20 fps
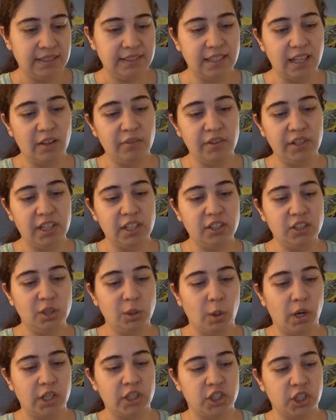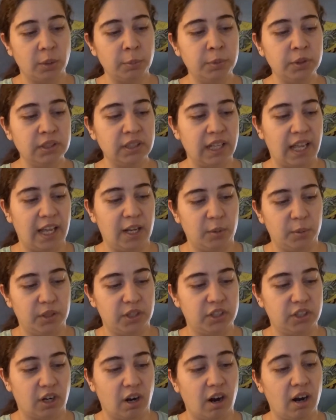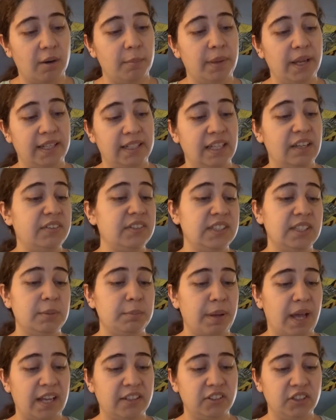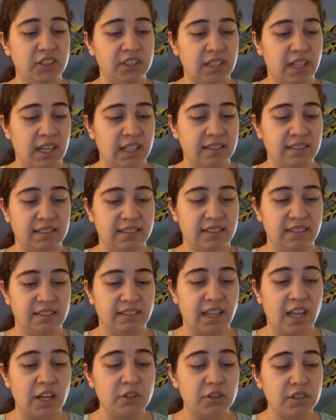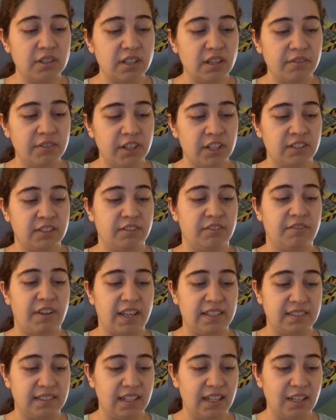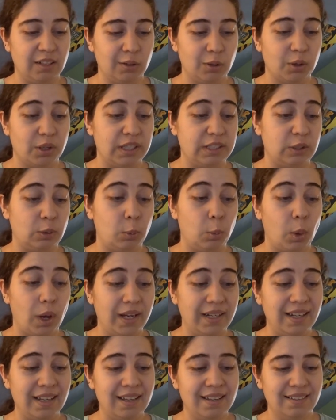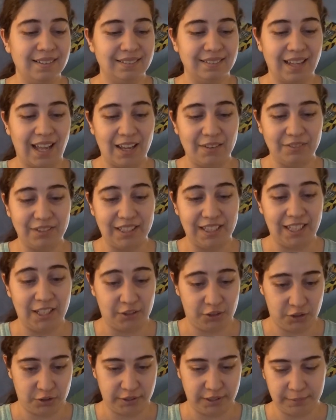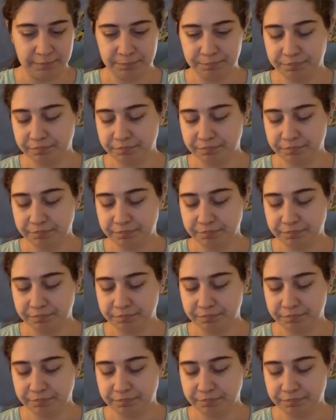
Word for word: Delving into our jumbled language, Our Magnificent Bastard Tongue distills hundreds of years of fascinating lore into one lively history.